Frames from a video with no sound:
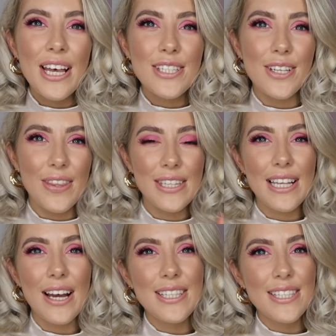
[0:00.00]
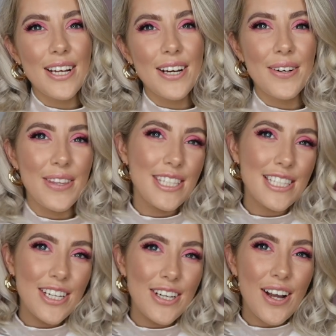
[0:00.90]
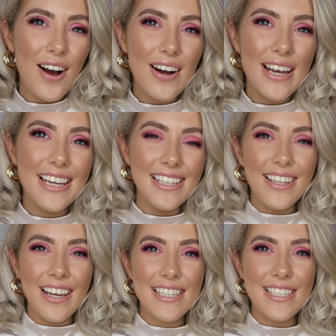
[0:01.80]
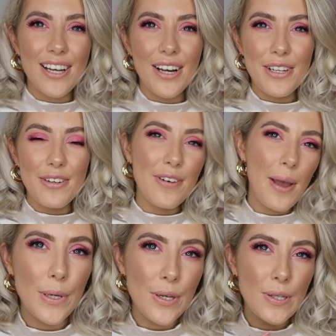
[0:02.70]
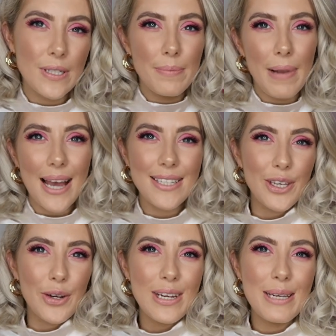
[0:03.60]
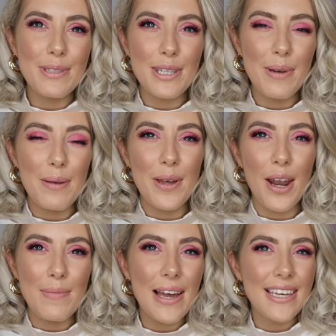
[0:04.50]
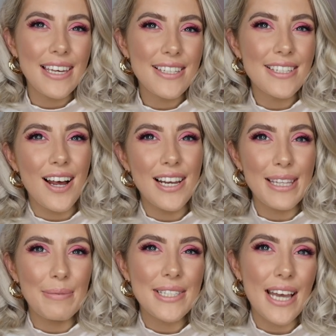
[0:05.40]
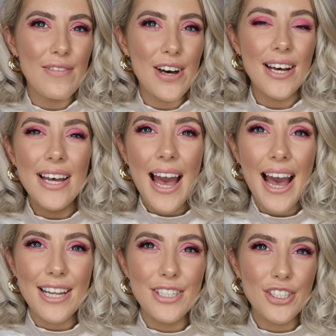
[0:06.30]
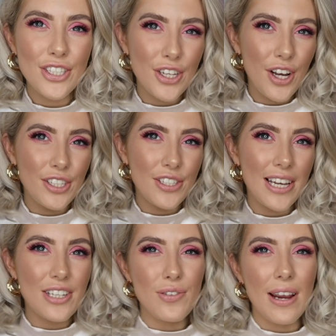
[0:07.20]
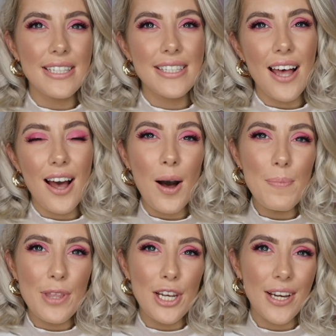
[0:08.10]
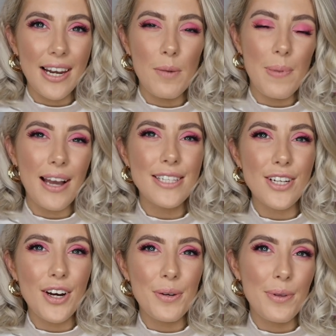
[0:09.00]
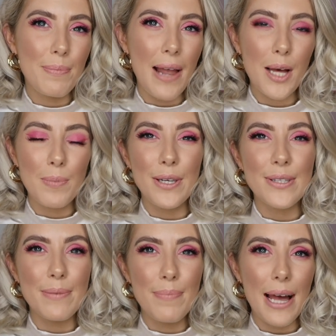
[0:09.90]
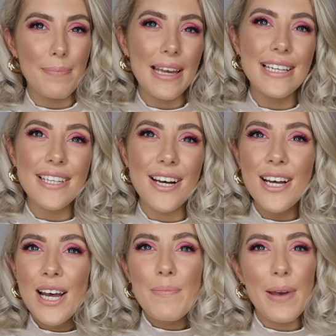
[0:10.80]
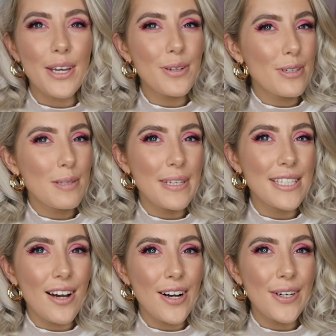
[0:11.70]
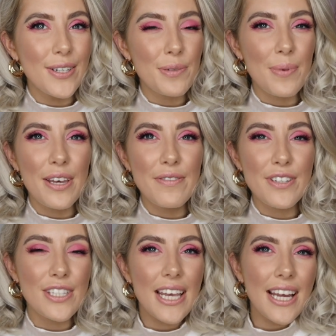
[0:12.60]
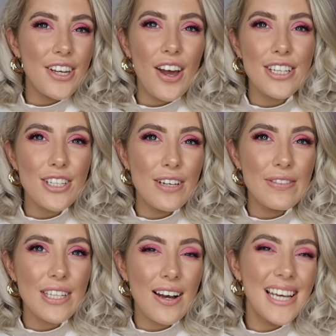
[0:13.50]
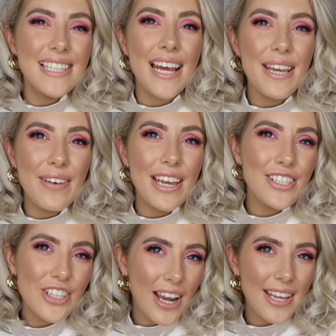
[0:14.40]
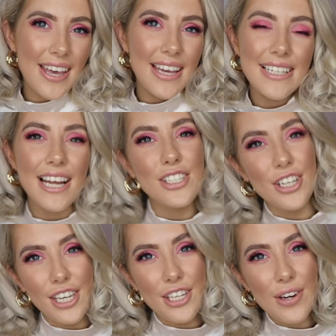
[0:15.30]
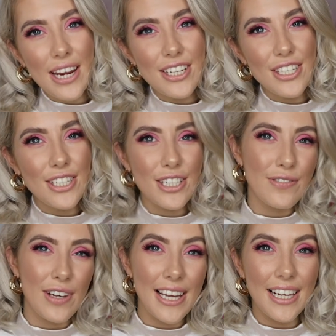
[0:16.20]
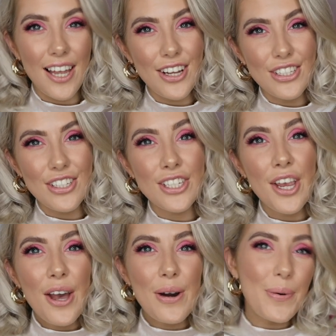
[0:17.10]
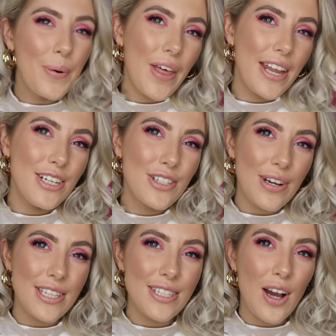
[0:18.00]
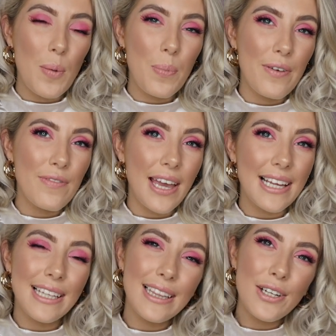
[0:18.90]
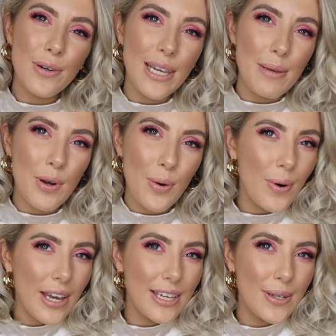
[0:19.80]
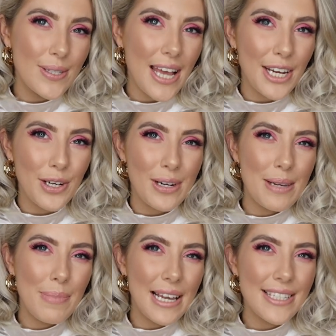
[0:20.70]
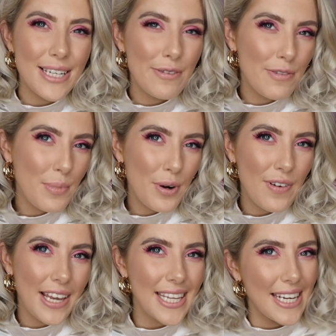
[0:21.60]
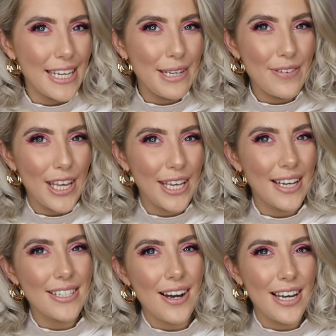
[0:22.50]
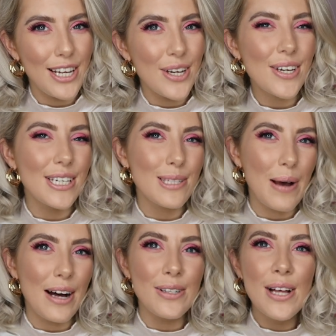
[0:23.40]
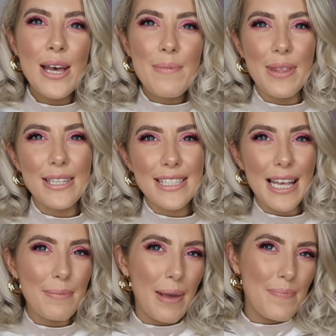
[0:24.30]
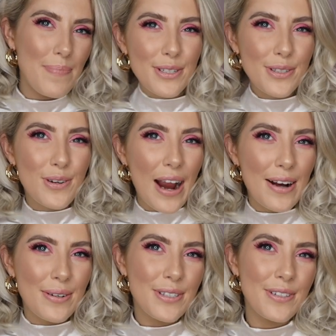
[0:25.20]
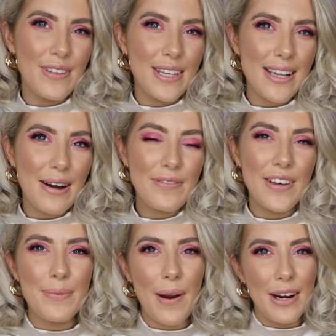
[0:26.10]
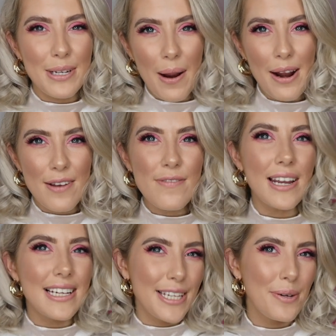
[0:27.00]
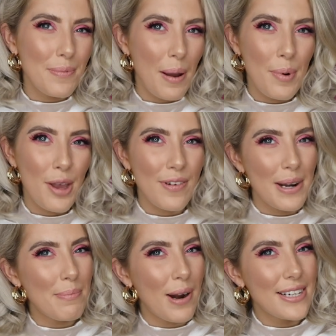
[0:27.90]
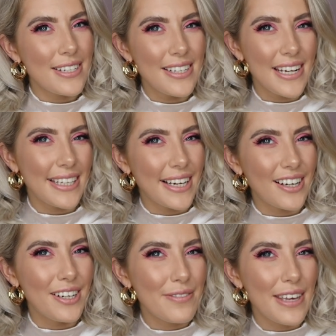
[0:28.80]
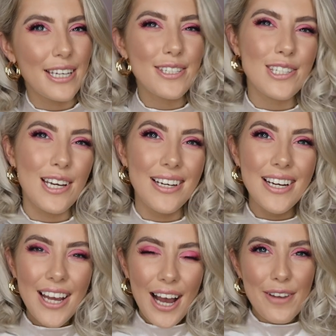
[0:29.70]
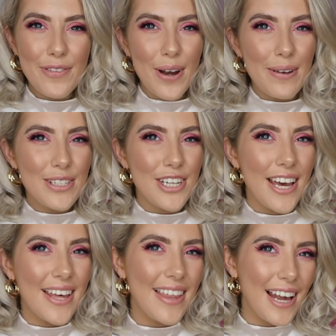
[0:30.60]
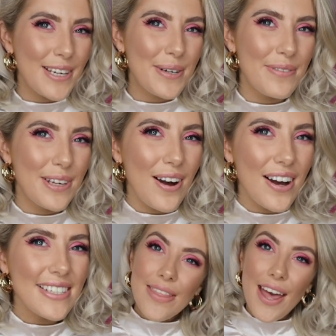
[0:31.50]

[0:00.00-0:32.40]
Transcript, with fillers: So this is how I'd style this look. I liked the kind of blues and blacks and creams at the moment. I'm liking styling them together and to kind of like dress up the look a little bit. I styled it with the black boots and black blazer, but it could also be styled with just like a nice oversized aviator jacket and chunky trainers just for like a lunch, or then dressed up with like little cream court heels and a cream blazer for more of like an evening attire look as well. But this is like my middle ground of this outfit where I'd wear it for like dinner with my boyfriend in Brighton and that kind of thing. So I thought I would share that look with you guys.